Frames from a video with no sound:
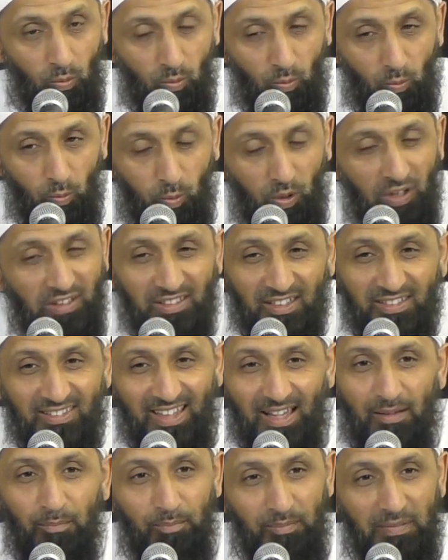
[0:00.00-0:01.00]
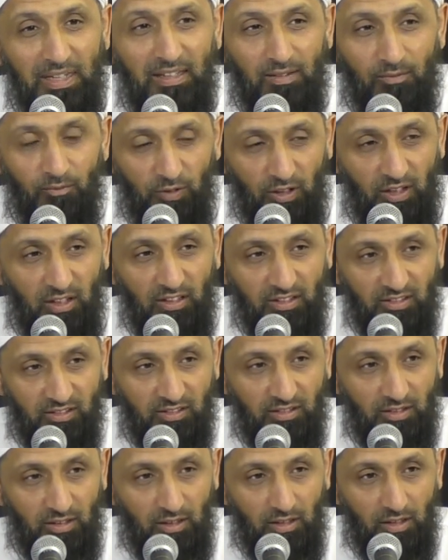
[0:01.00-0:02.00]
What does that mean for
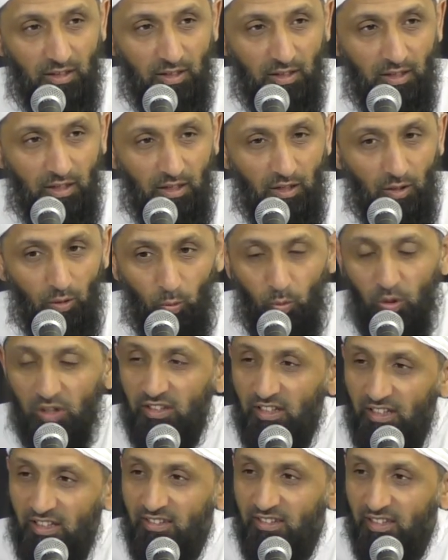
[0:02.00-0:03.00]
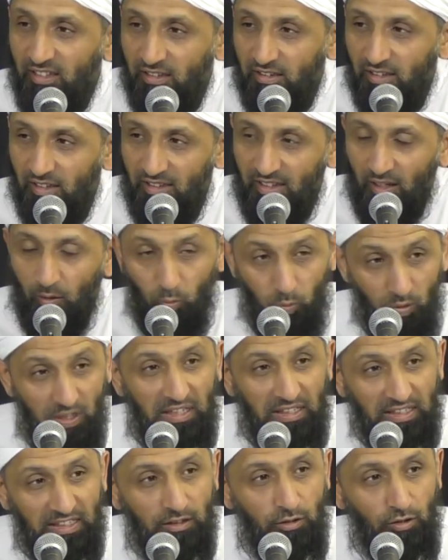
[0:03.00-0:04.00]
us? What is it that we
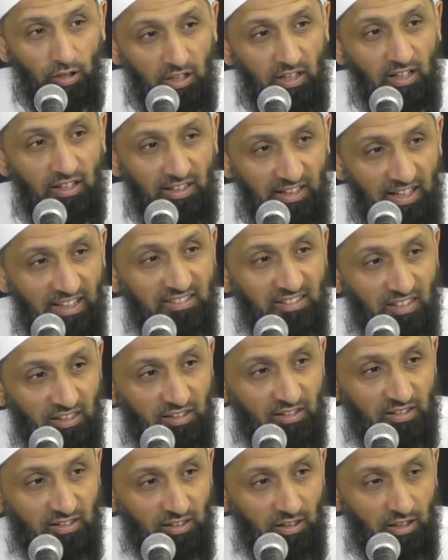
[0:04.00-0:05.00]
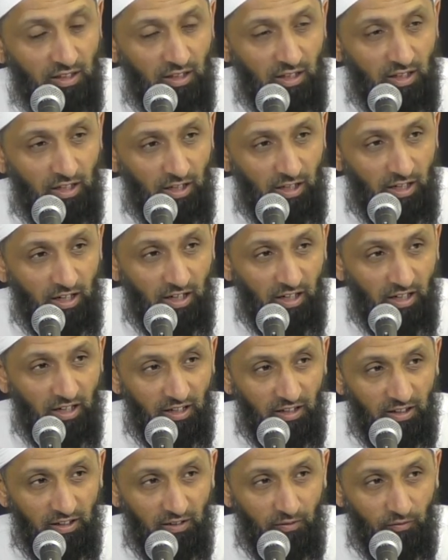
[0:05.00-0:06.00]
need to learn lessons
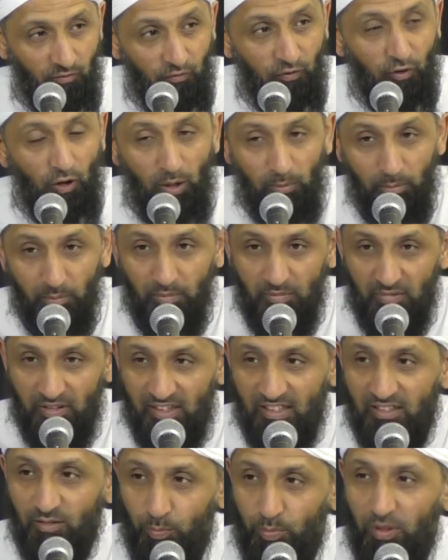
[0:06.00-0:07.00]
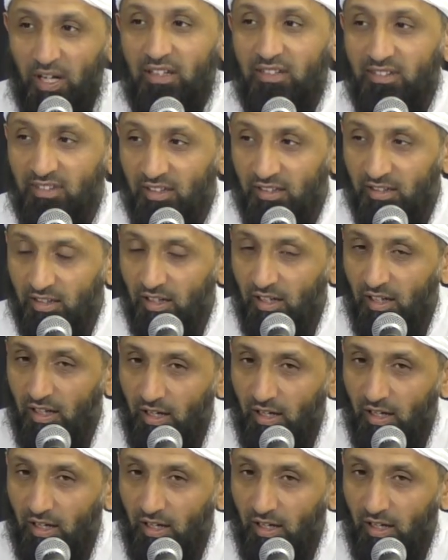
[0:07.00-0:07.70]
from this Brexit?